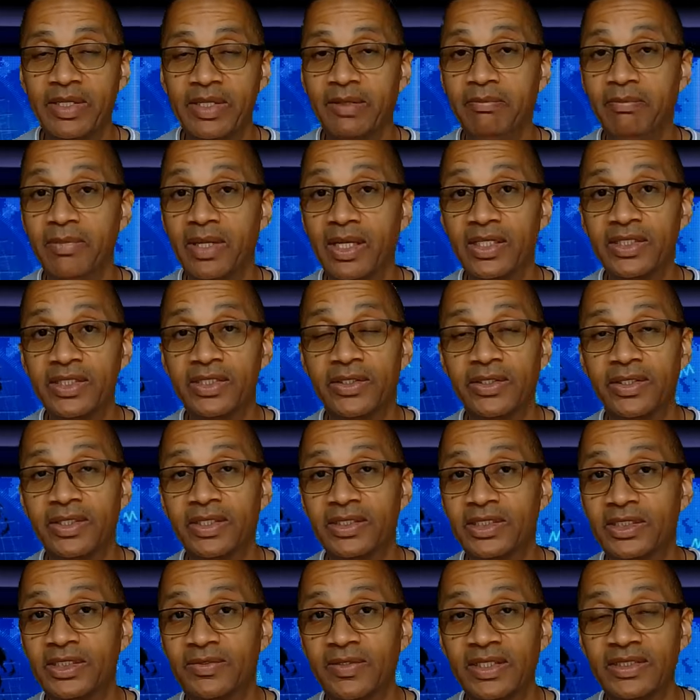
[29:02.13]
how many
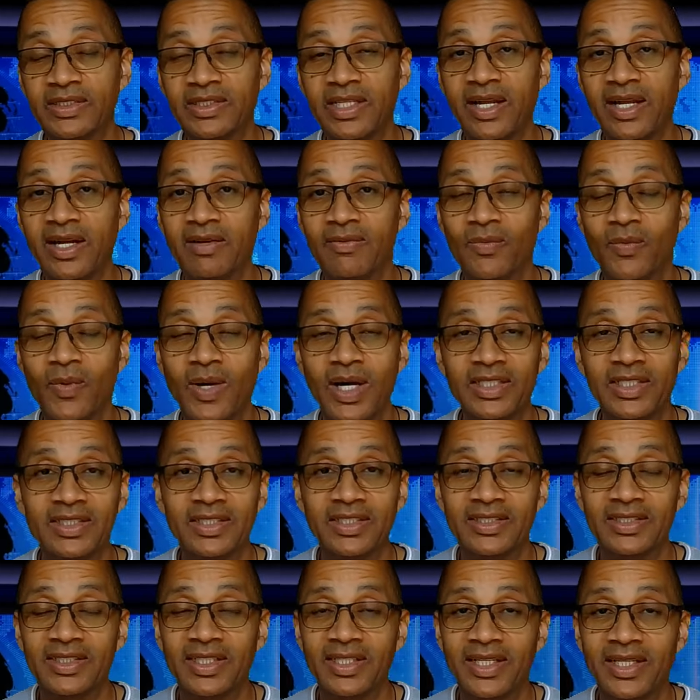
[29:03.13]
military are stressed out of
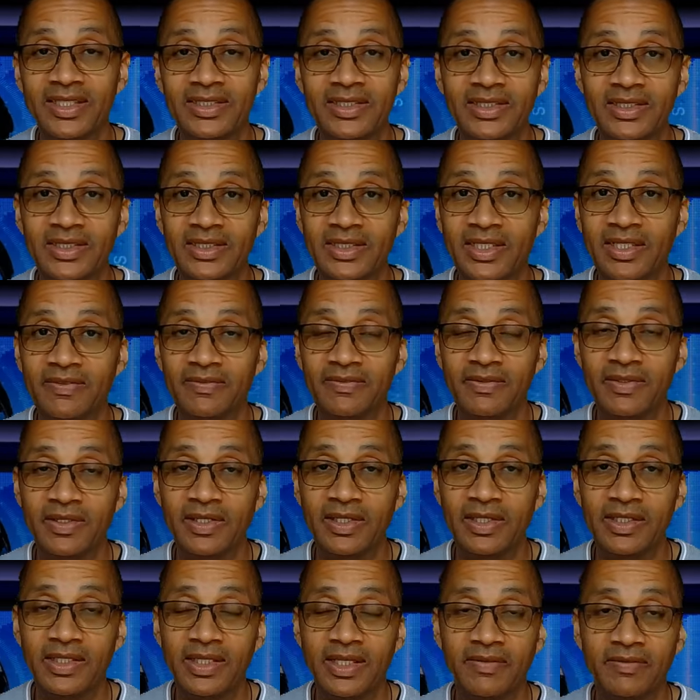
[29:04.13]
watching this election stuff
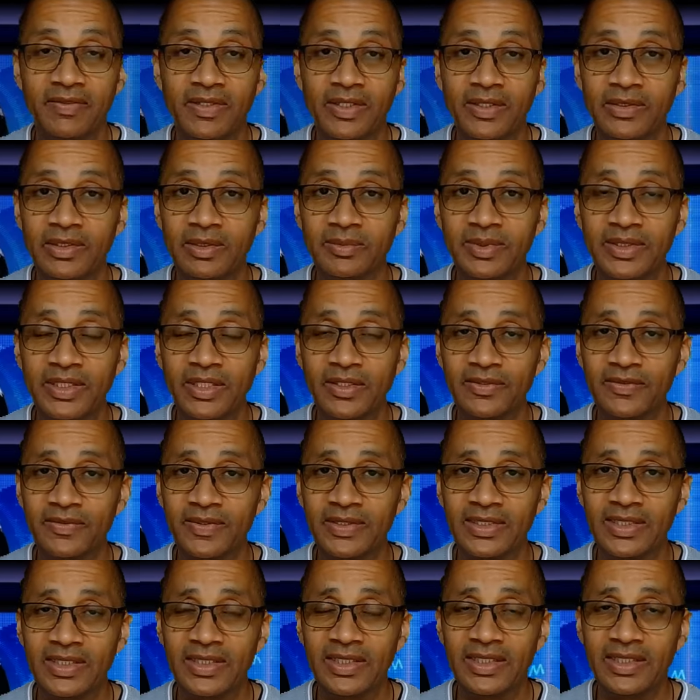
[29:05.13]
that have killed
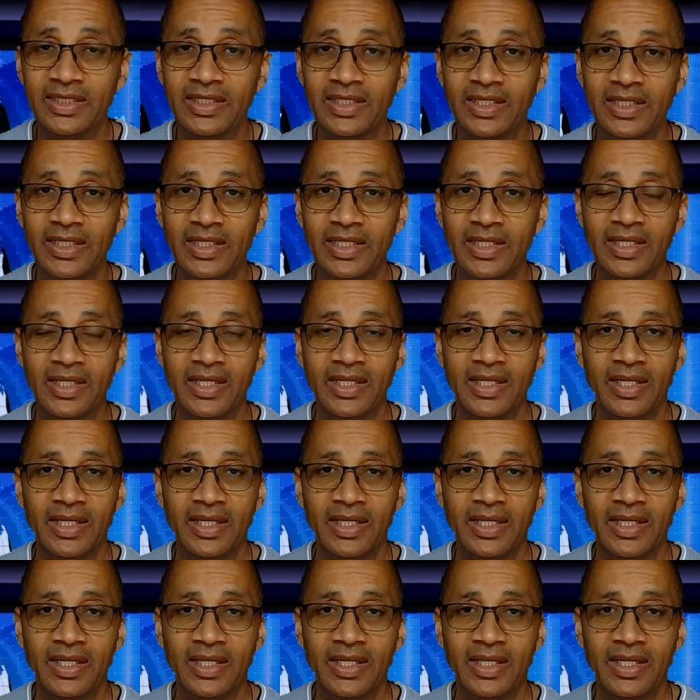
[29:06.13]
themselves recently.